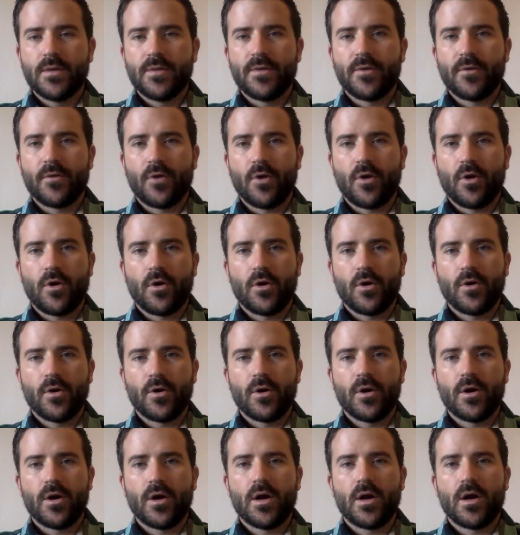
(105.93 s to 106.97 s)
there
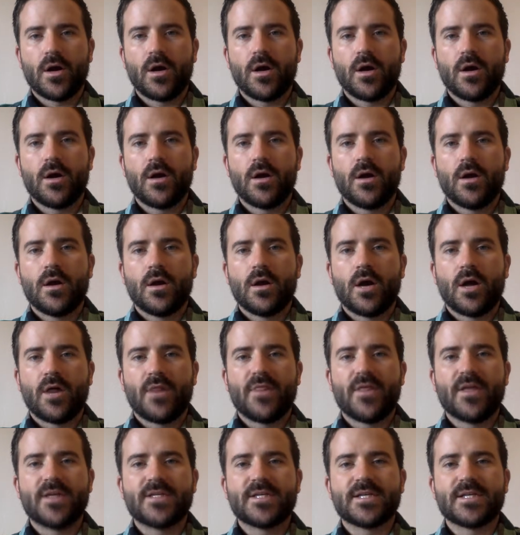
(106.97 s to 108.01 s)
are
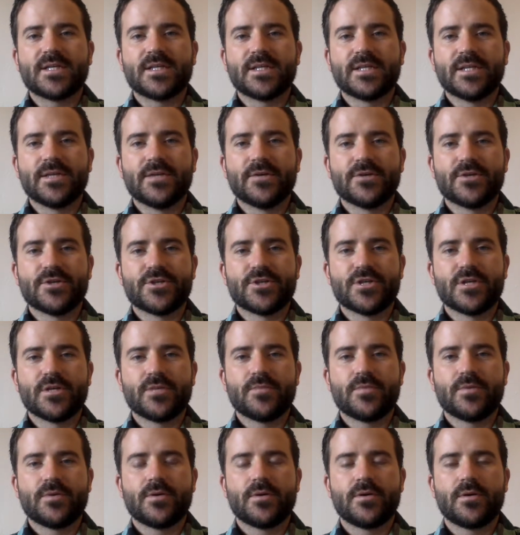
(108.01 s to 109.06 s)
authentic leadership
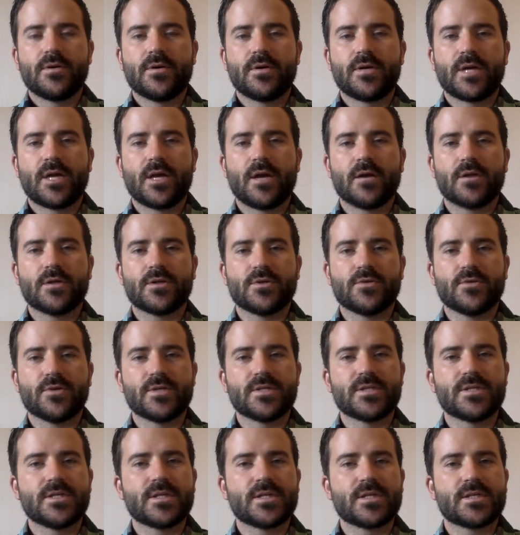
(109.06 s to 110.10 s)

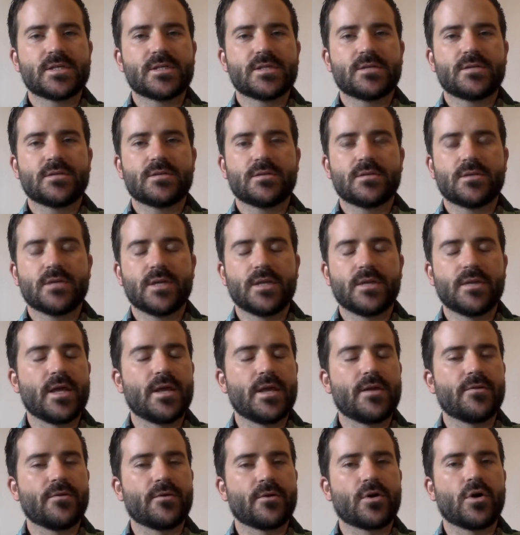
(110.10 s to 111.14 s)
characteristics, and
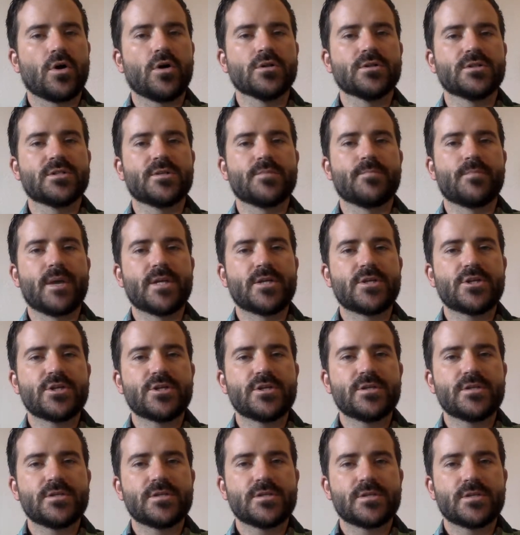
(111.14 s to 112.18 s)
then they're called
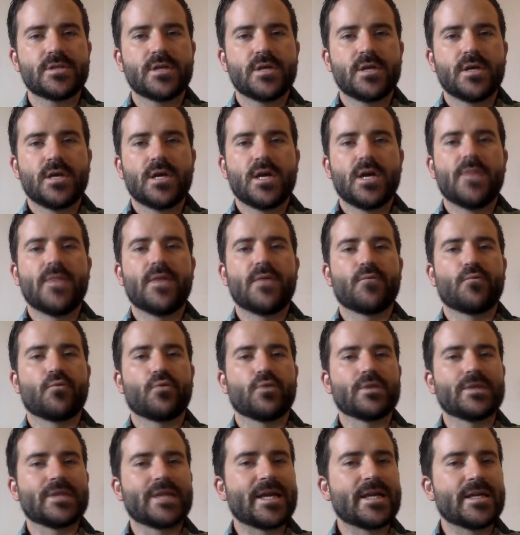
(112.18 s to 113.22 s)
dimensions, and then
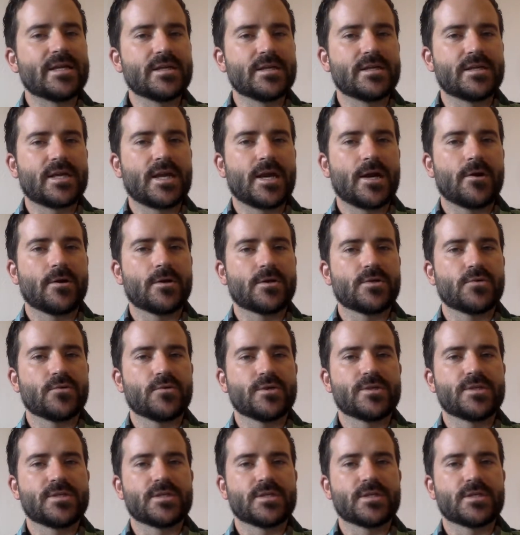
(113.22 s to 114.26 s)
related
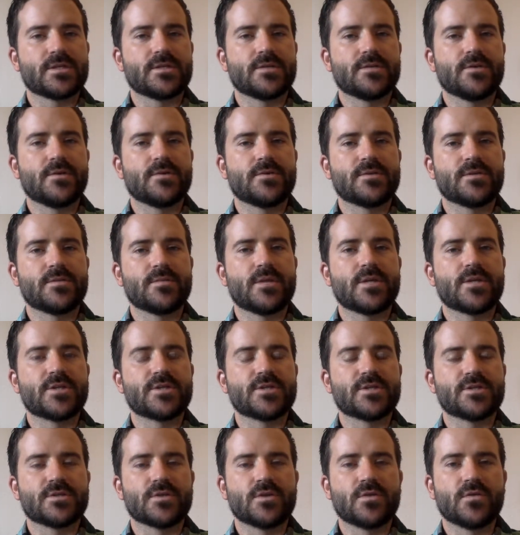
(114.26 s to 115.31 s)
characteristic to those
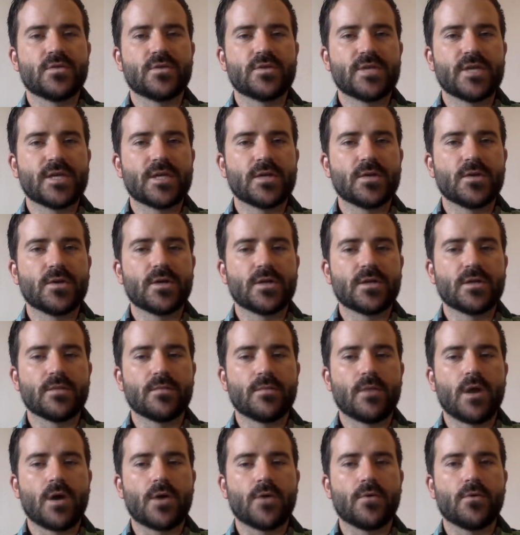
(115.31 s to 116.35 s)
dimensions. So if you take a look at the
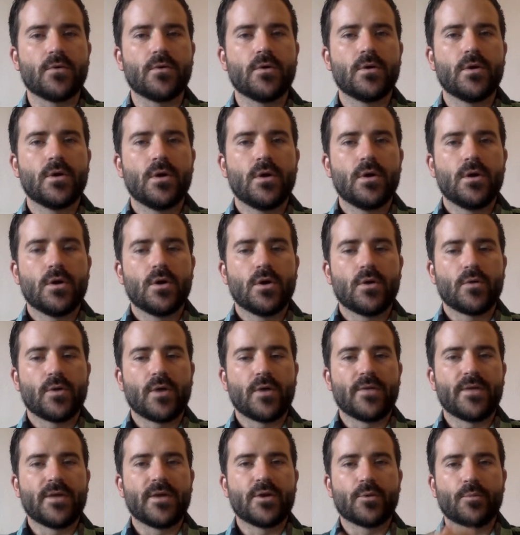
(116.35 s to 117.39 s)
model,
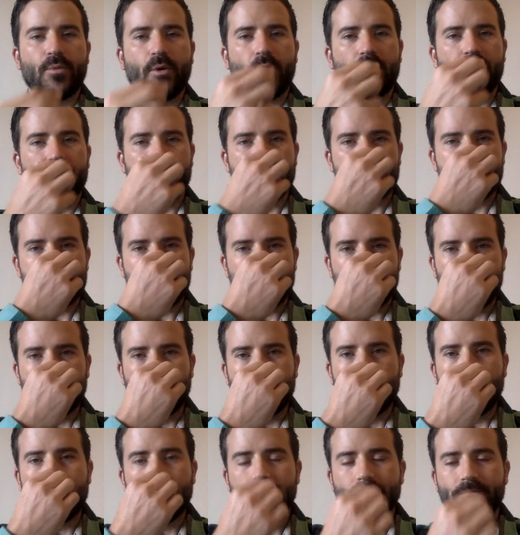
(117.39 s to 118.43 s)
around the inner part of the
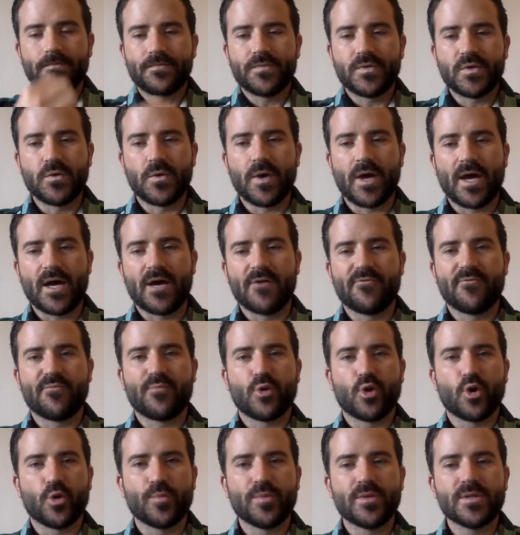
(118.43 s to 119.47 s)
circle, you have
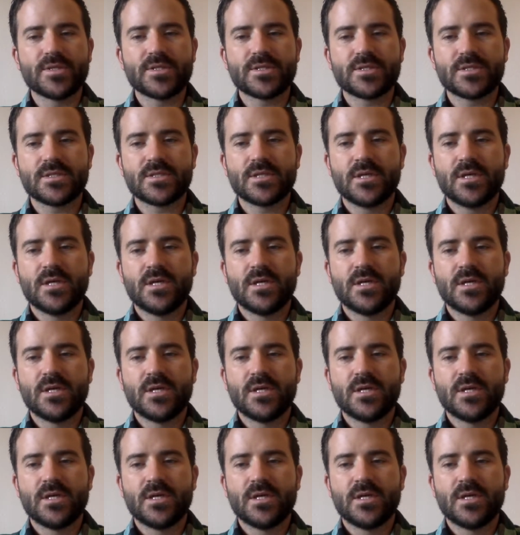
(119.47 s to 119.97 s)
purpose,